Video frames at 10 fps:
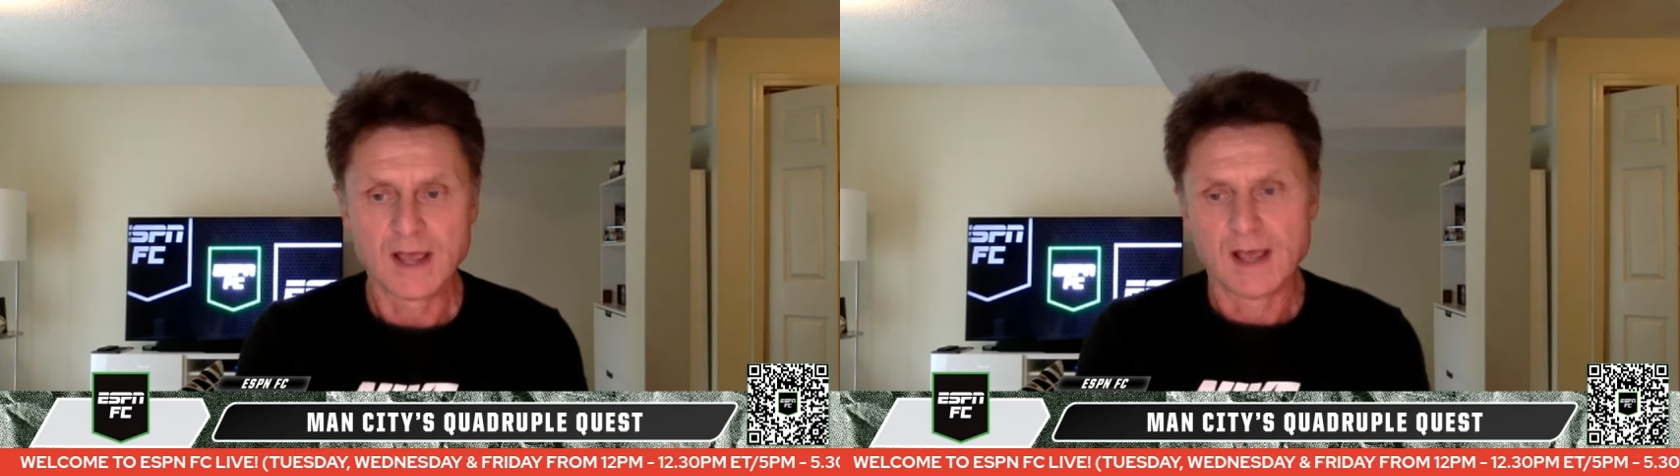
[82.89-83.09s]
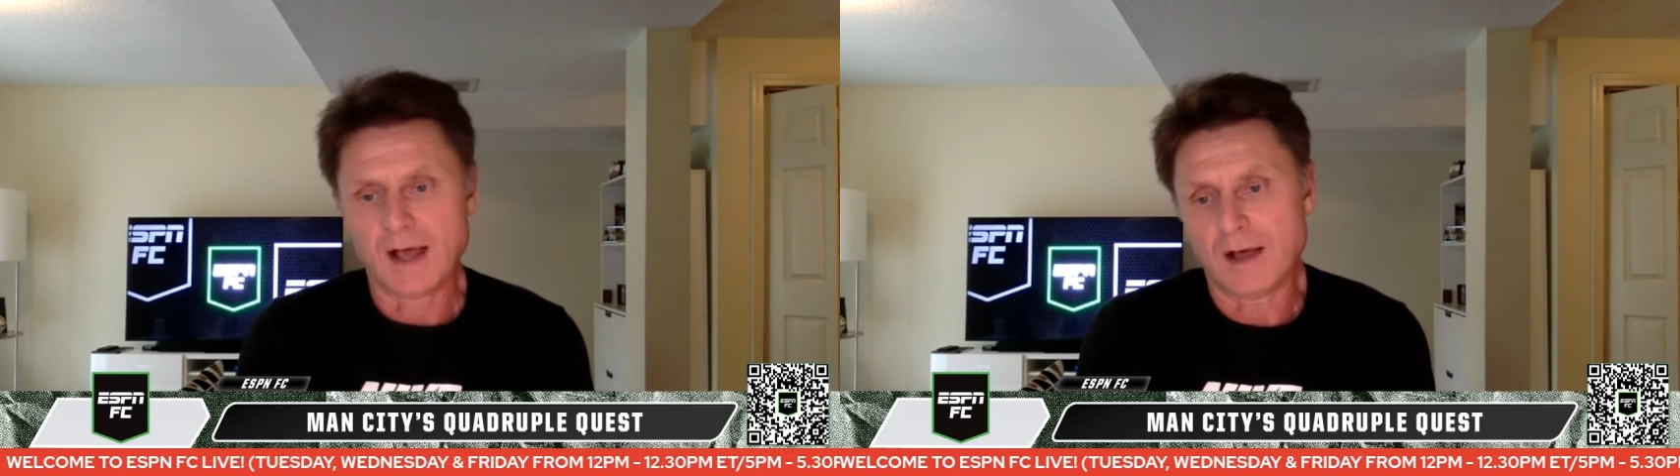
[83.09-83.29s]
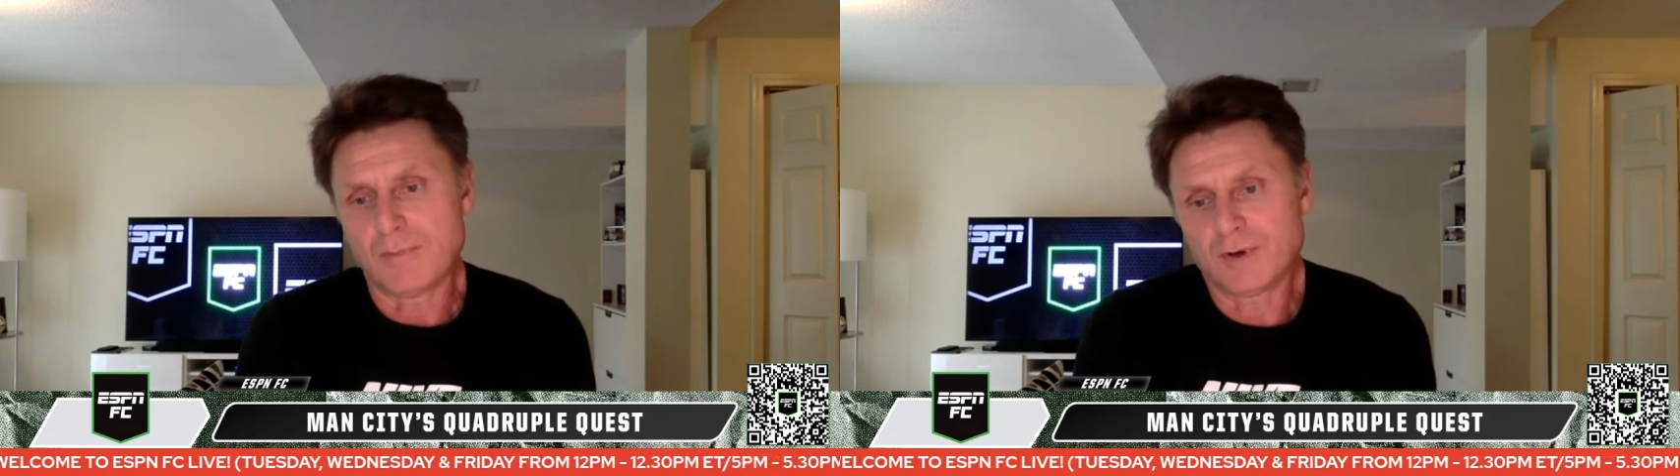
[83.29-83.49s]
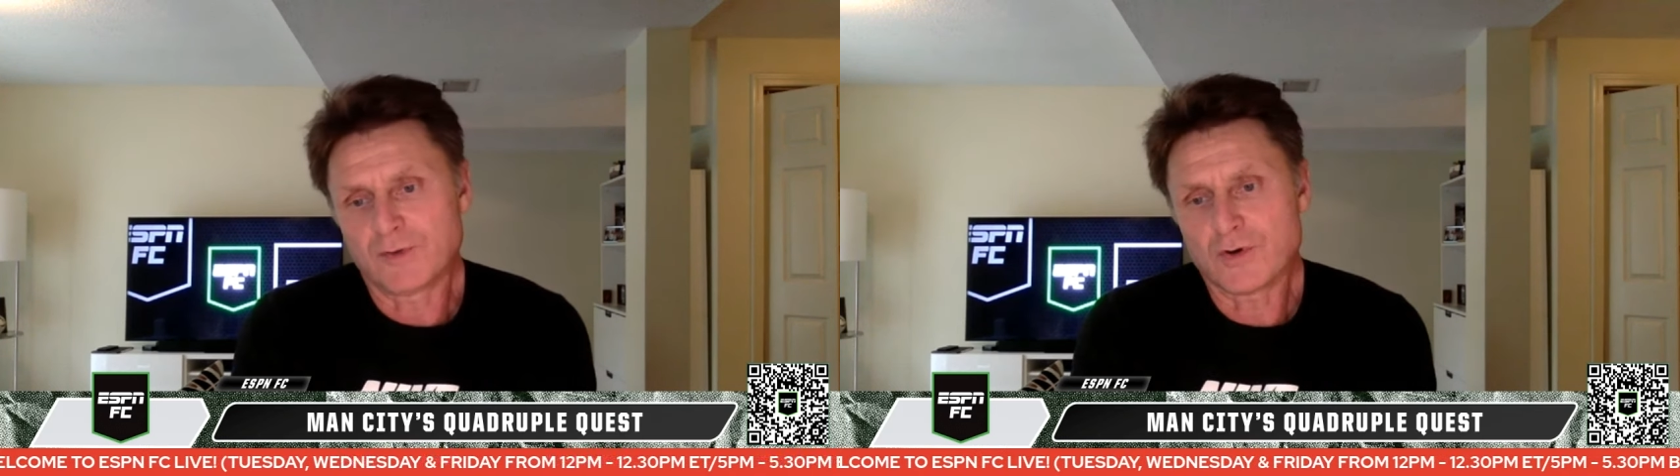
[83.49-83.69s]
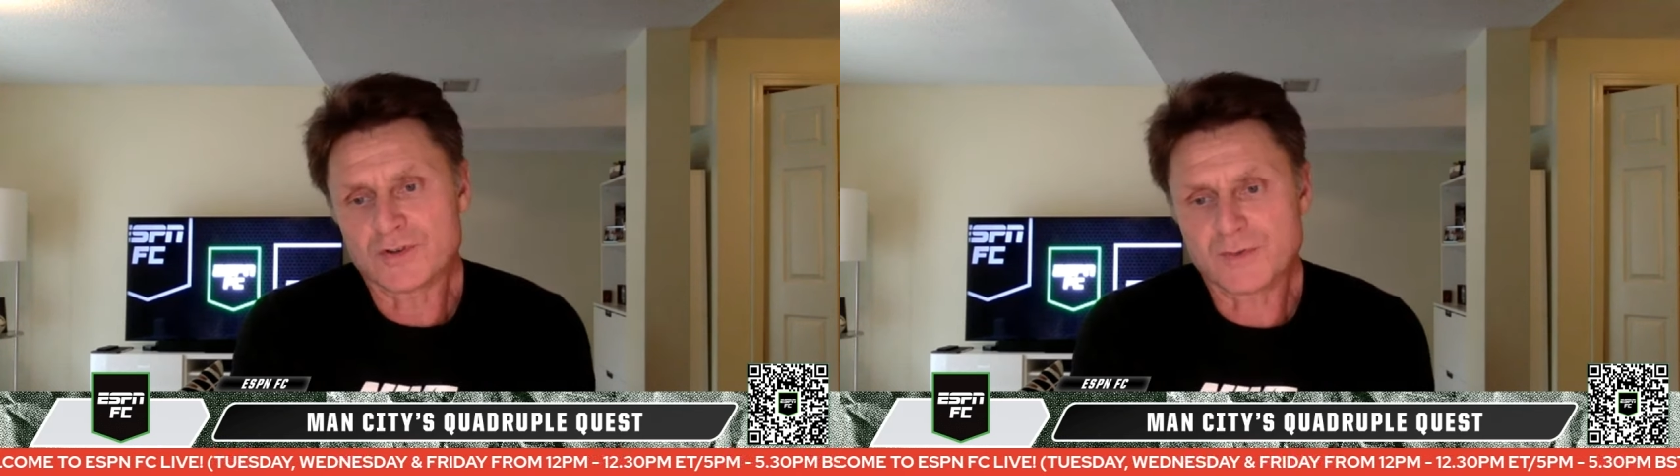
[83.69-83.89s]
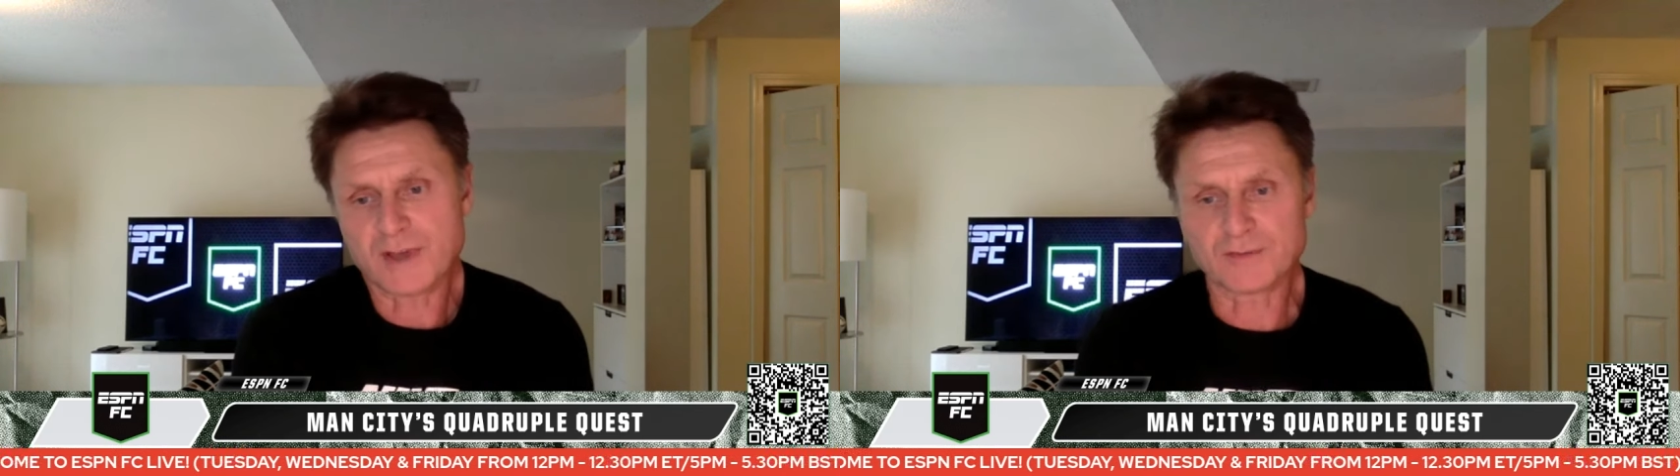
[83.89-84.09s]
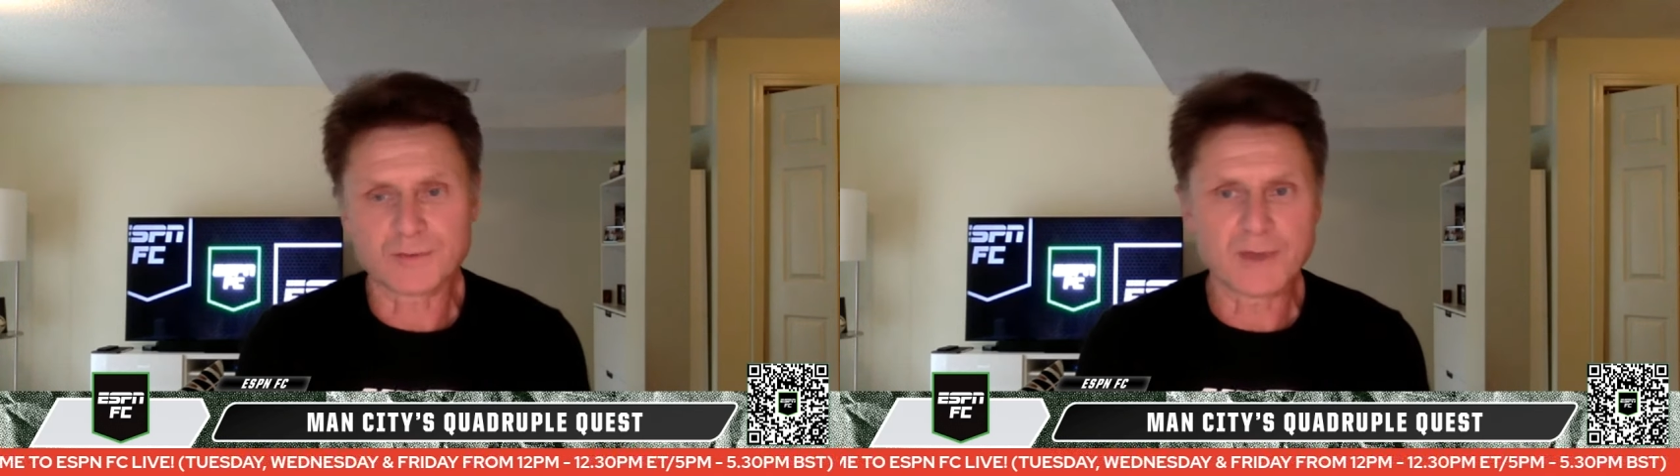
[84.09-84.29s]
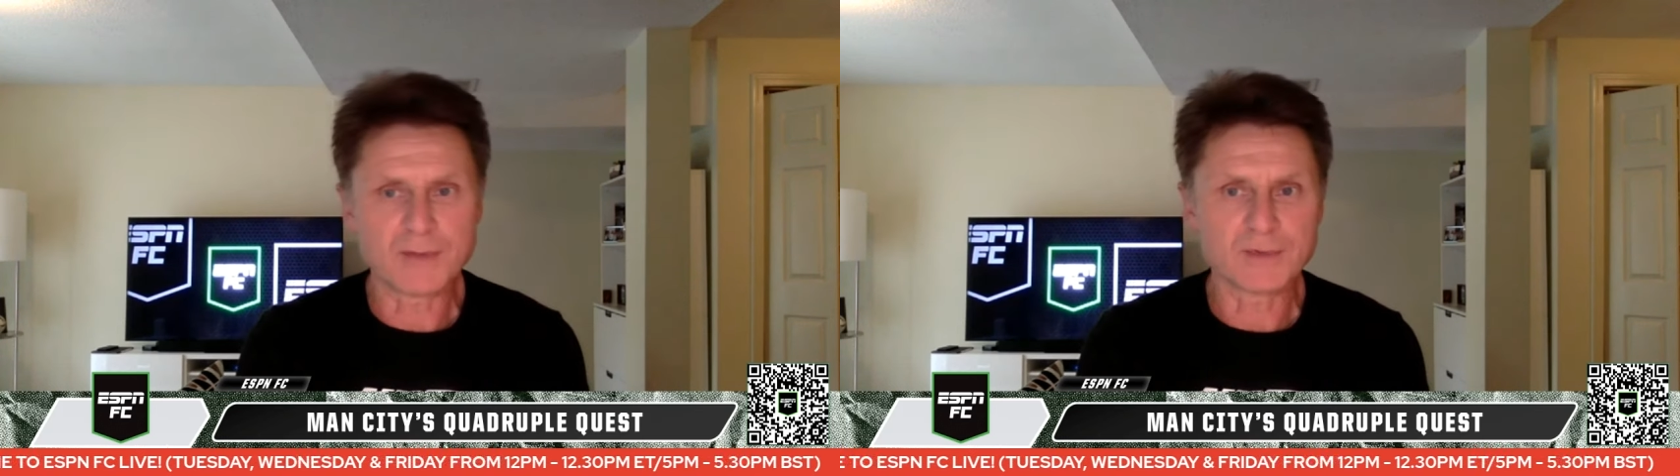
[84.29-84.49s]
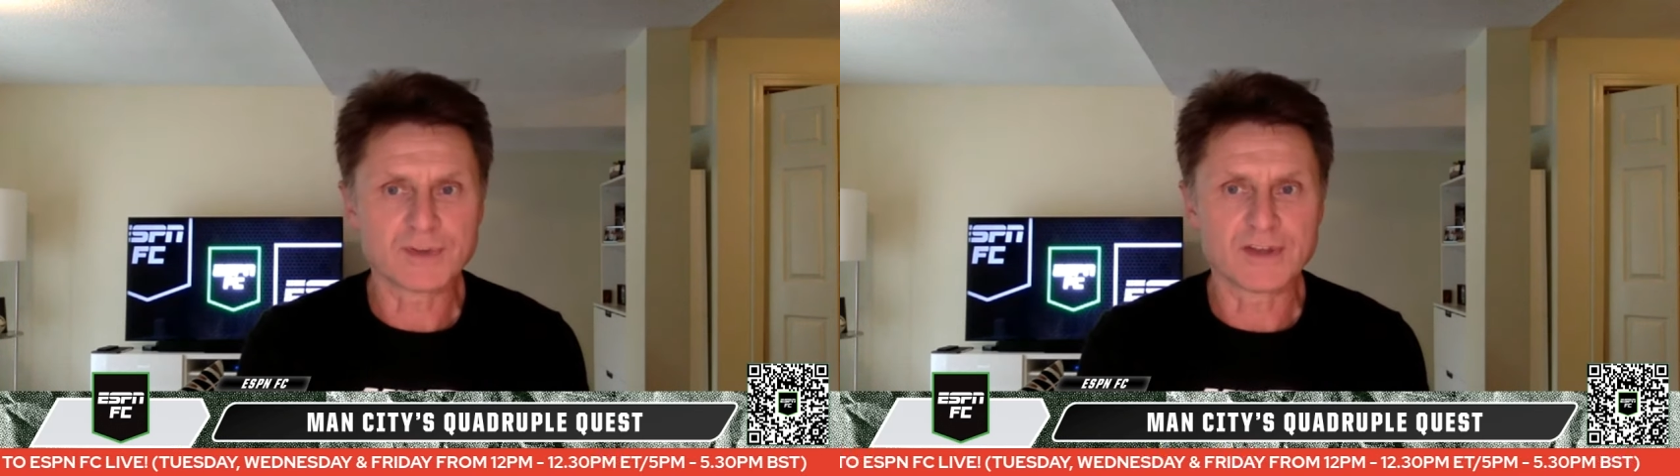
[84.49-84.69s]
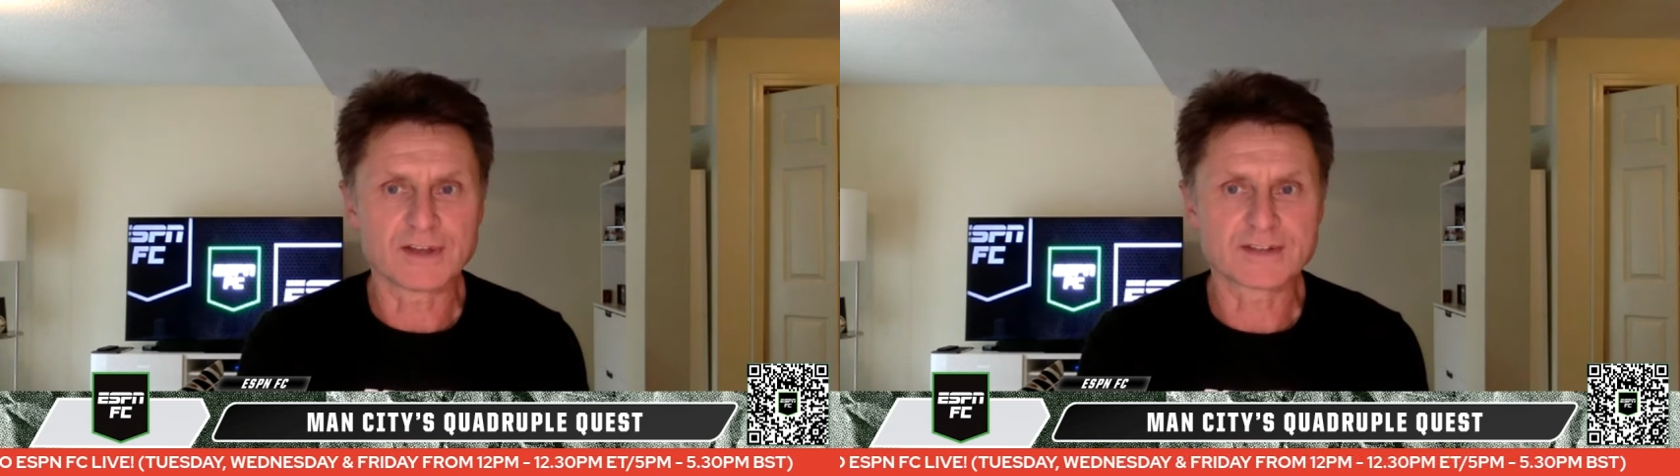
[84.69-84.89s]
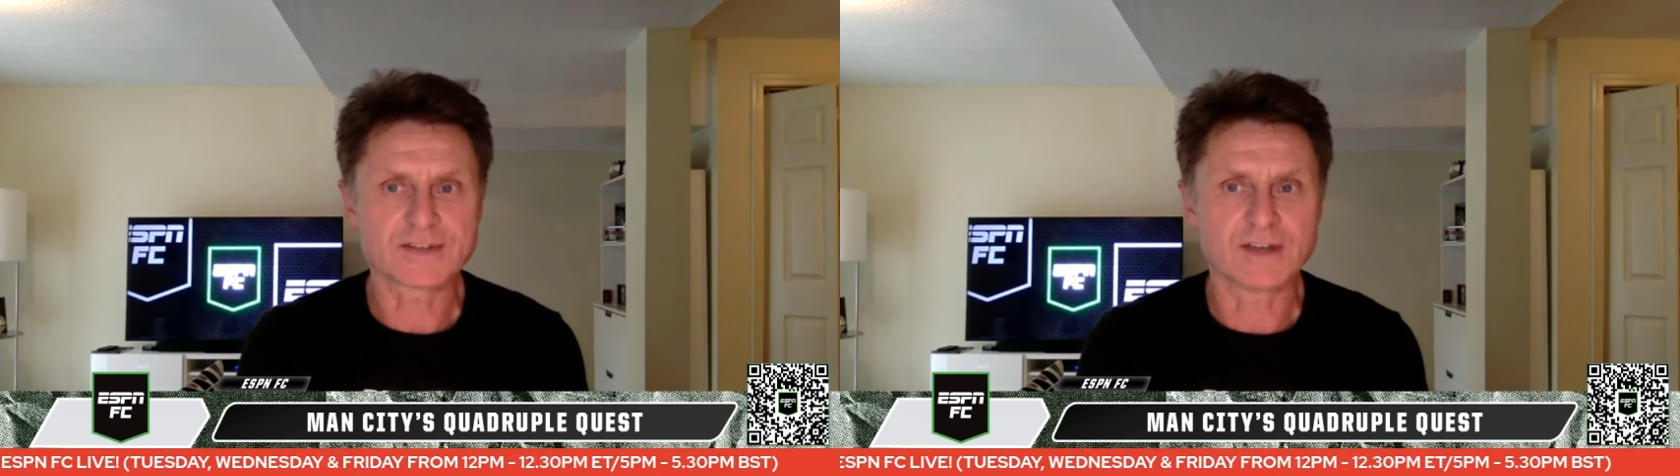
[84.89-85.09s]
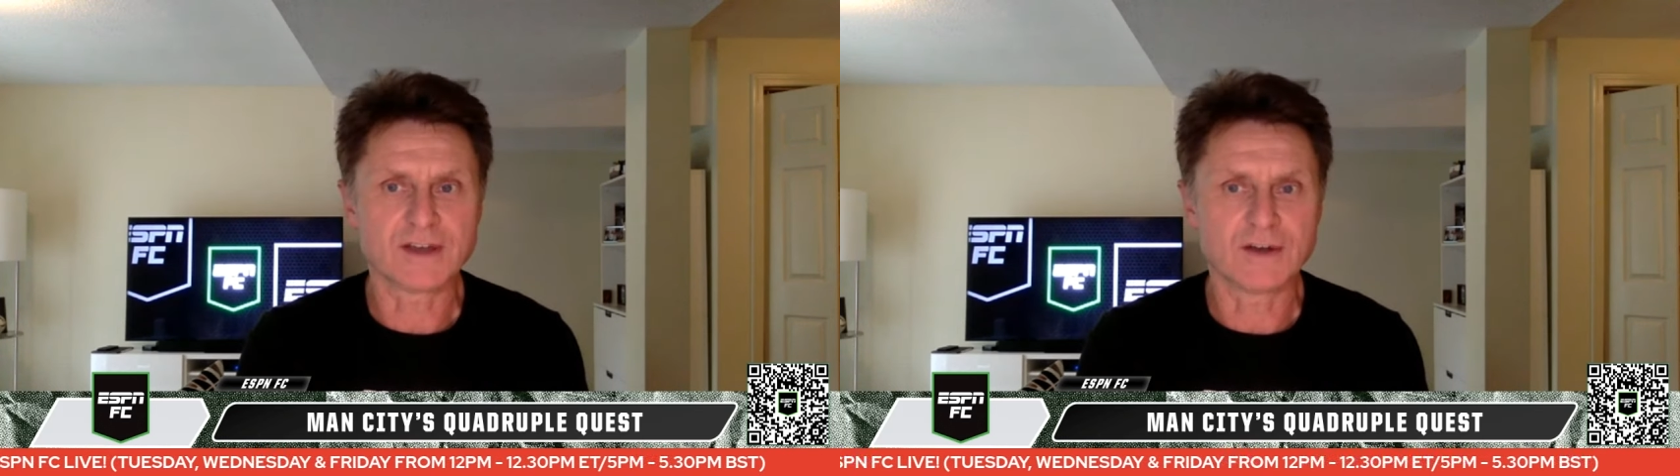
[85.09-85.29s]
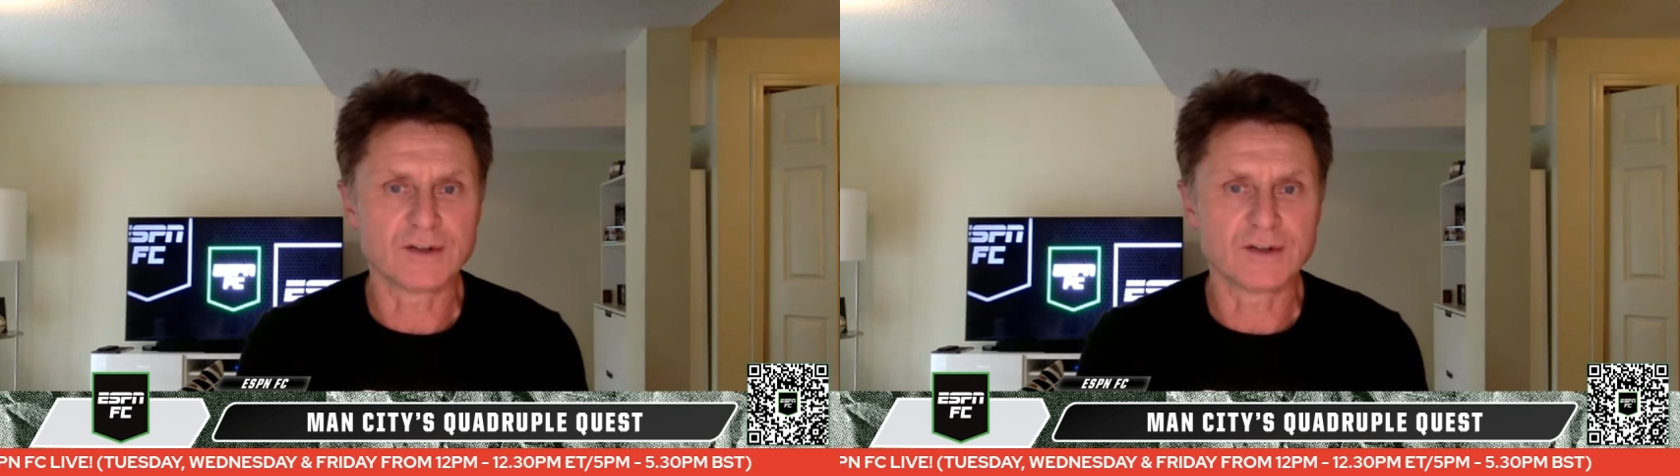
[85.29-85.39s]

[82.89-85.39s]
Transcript: but of course, we have to remember that it's all